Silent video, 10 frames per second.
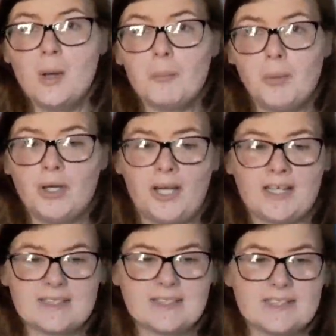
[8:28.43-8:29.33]
but
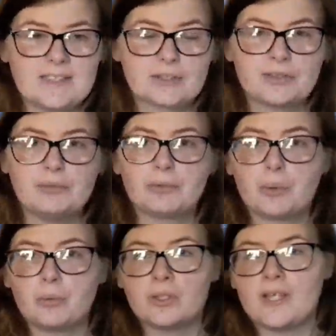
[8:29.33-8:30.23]
I did screen
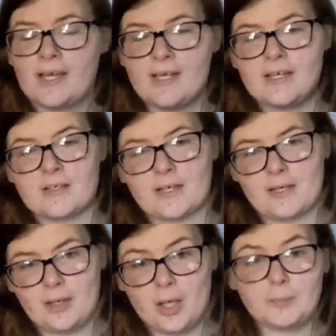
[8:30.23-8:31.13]
record and
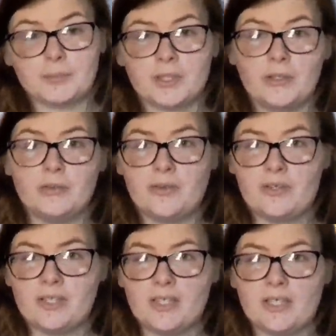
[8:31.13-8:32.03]
upload
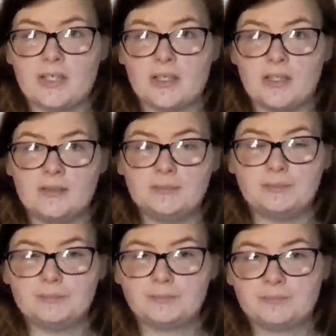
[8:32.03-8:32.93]
the
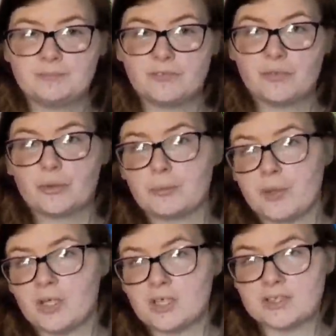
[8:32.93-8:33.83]
Florida
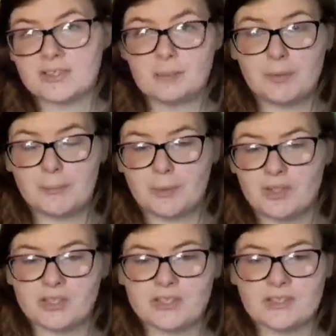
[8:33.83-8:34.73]
Parks, St. Pete
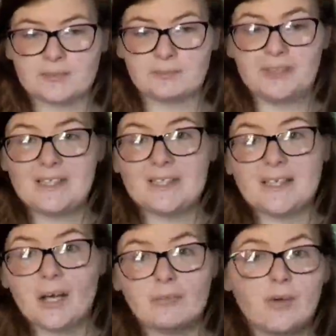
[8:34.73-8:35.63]
Parks
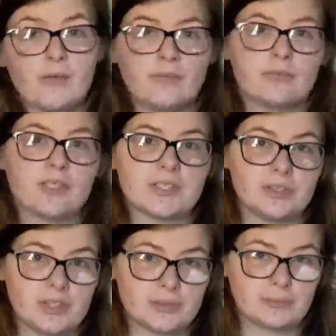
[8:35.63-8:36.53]
PDF of the
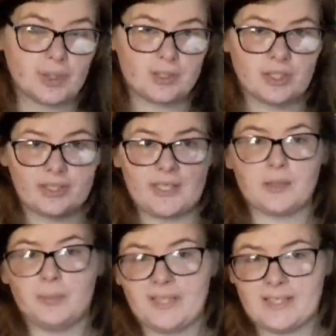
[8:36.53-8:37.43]
restoration project and
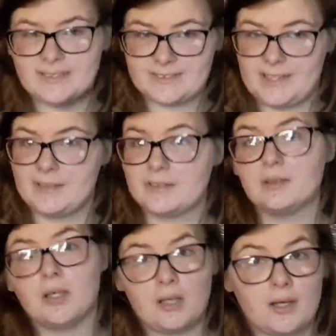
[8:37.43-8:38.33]
the plans and
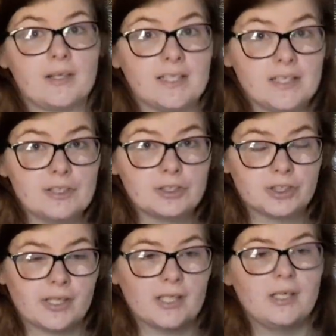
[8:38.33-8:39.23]
a lot of the
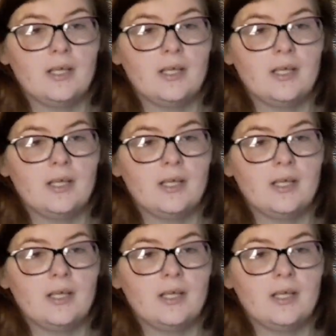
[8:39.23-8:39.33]
history